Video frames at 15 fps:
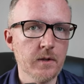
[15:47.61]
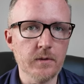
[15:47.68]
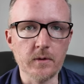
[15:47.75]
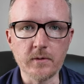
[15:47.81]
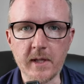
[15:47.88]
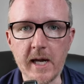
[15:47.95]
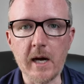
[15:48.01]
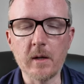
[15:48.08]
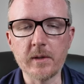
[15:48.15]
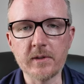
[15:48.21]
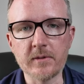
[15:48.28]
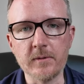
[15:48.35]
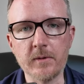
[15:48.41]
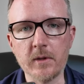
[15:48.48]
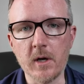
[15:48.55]
So now
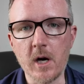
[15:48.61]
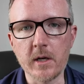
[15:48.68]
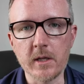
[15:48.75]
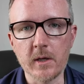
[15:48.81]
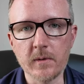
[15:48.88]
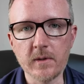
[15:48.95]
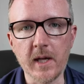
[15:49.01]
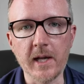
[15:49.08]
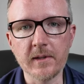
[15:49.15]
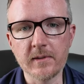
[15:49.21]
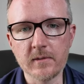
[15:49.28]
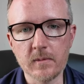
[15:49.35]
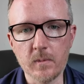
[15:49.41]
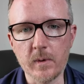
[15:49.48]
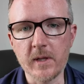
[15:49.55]
let's do an audio
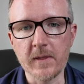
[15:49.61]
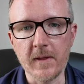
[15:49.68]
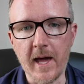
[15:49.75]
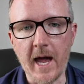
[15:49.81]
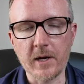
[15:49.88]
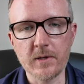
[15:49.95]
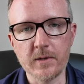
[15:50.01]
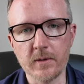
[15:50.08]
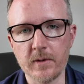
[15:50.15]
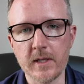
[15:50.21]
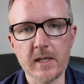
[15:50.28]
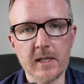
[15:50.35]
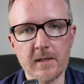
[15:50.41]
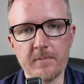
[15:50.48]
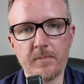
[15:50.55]
test with
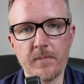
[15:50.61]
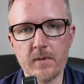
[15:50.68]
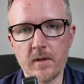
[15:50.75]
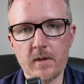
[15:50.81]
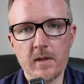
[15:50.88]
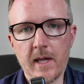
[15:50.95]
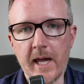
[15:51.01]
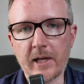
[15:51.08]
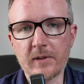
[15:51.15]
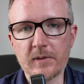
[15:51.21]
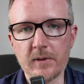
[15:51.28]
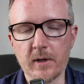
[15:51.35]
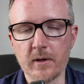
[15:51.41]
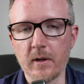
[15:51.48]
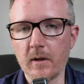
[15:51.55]
actually
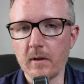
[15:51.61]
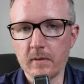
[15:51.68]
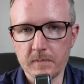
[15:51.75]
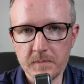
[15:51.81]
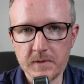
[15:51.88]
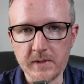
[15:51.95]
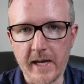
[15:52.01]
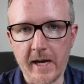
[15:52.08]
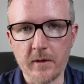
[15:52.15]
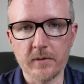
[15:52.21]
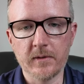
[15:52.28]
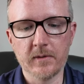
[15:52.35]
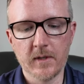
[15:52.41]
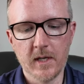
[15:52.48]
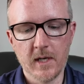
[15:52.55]
external
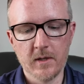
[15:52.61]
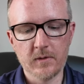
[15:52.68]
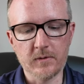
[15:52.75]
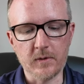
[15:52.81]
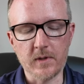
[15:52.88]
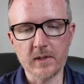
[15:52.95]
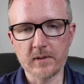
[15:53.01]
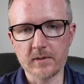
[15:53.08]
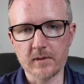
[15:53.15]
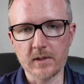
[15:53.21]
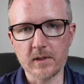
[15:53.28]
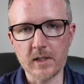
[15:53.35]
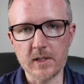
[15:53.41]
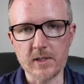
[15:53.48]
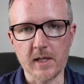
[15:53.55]
sounds. So this is the
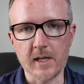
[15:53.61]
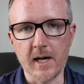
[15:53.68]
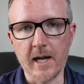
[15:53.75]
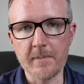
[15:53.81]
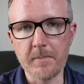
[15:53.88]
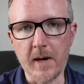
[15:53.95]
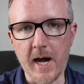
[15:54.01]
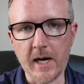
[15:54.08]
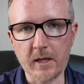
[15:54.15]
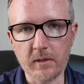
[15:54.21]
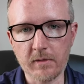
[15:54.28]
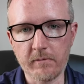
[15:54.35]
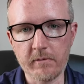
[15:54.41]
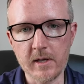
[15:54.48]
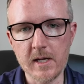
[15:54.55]
D J I Pocket
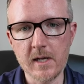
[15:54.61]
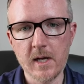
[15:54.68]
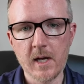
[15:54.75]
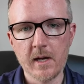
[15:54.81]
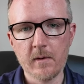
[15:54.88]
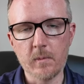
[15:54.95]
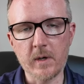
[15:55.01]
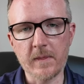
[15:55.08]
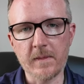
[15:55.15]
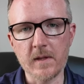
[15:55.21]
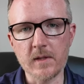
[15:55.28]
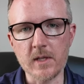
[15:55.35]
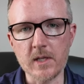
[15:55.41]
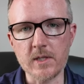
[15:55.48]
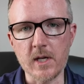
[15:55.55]
three with
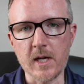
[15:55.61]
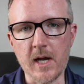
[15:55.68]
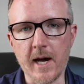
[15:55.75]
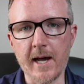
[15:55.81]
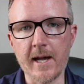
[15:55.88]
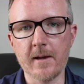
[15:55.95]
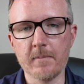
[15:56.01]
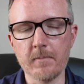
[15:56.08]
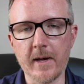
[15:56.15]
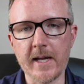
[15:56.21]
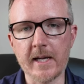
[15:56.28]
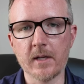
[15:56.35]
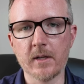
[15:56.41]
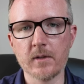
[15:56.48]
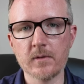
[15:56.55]
the D J I
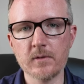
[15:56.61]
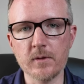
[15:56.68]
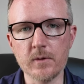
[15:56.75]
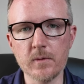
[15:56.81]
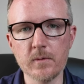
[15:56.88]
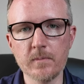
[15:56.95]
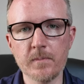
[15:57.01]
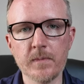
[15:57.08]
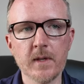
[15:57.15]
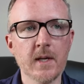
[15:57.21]
Mic two,